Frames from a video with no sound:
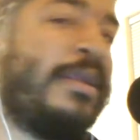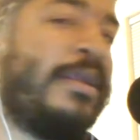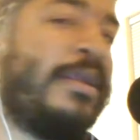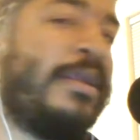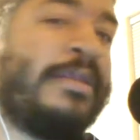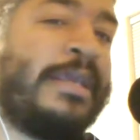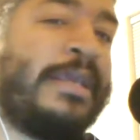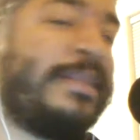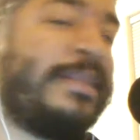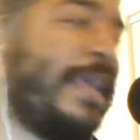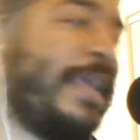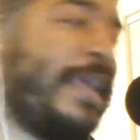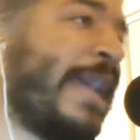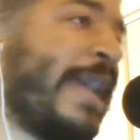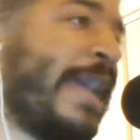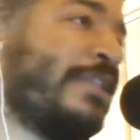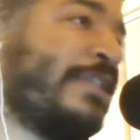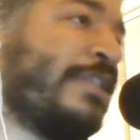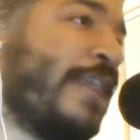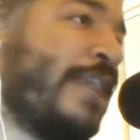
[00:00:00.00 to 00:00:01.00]

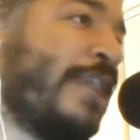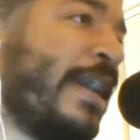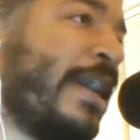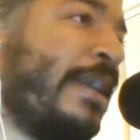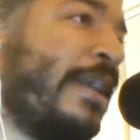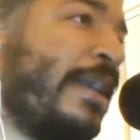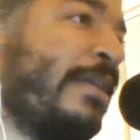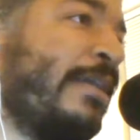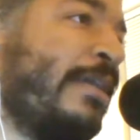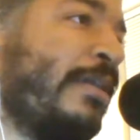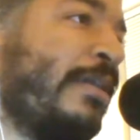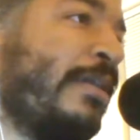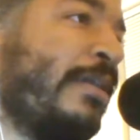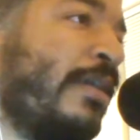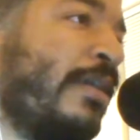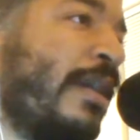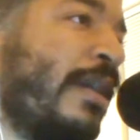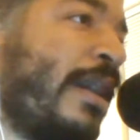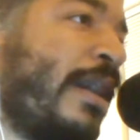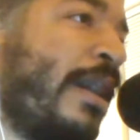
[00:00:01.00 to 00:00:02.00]
and hit the
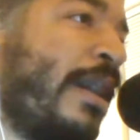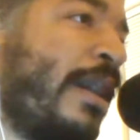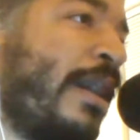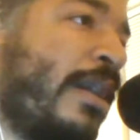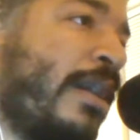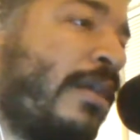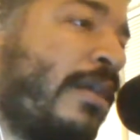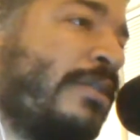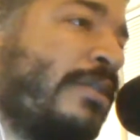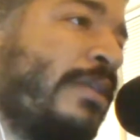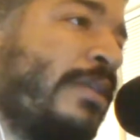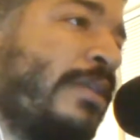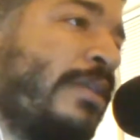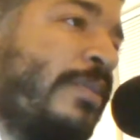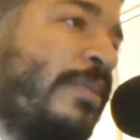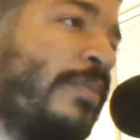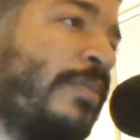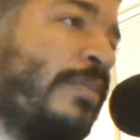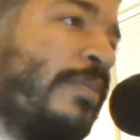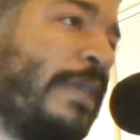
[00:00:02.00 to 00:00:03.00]
hashtag
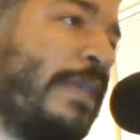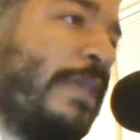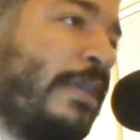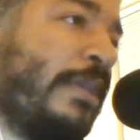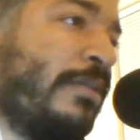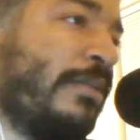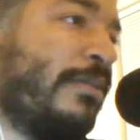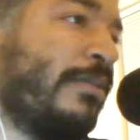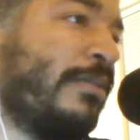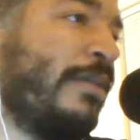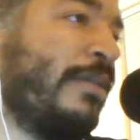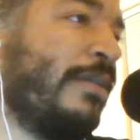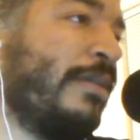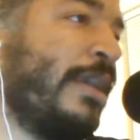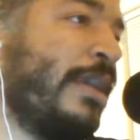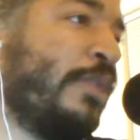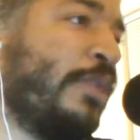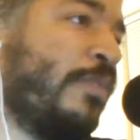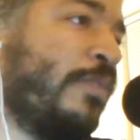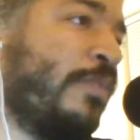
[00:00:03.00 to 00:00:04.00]

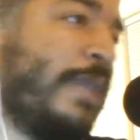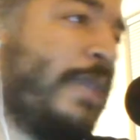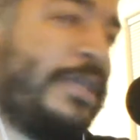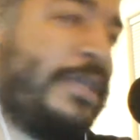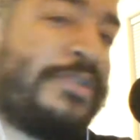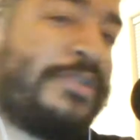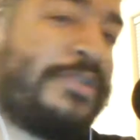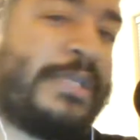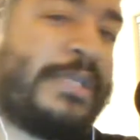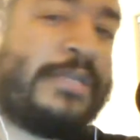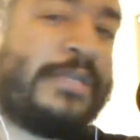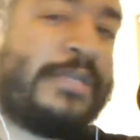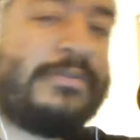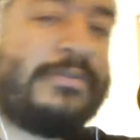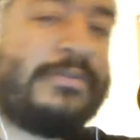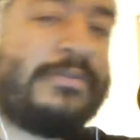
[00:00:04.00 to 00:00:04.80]
IRWP, and you'll be